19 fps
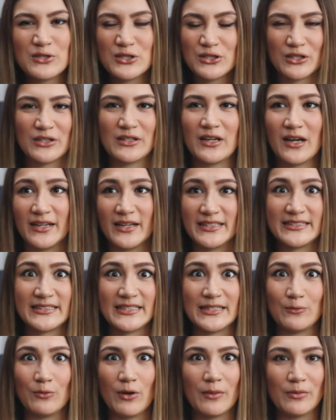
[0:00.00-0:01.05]
just gonna kind of
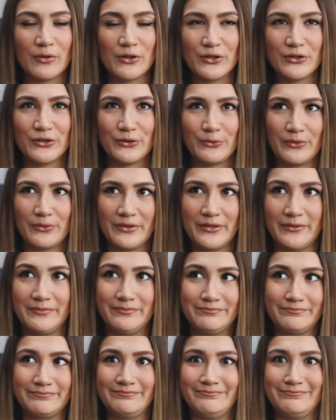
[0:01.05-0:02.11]
see what I'm gonna do with
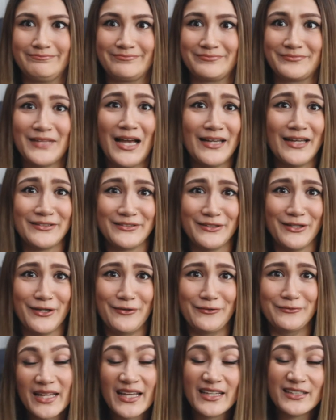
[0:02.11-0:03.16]
them. I don't
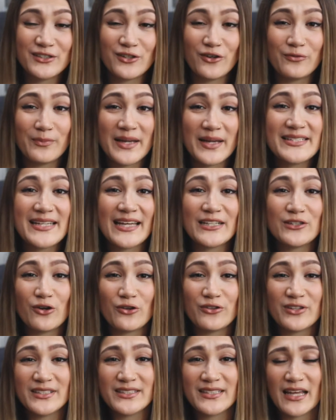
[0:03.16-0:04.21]
know. Next off, my dad
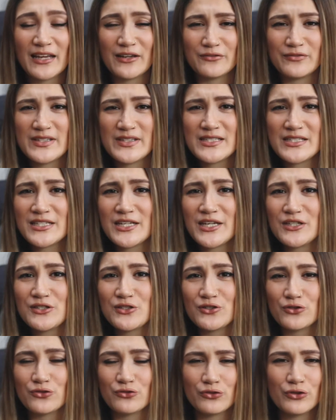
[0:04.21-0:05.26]
got this like vintage
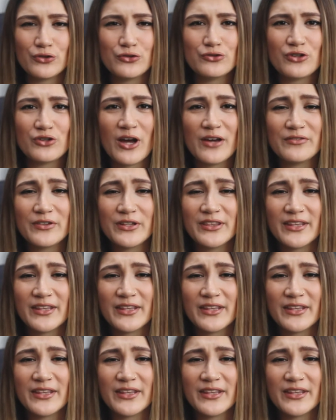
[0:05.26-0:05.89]
screwdriver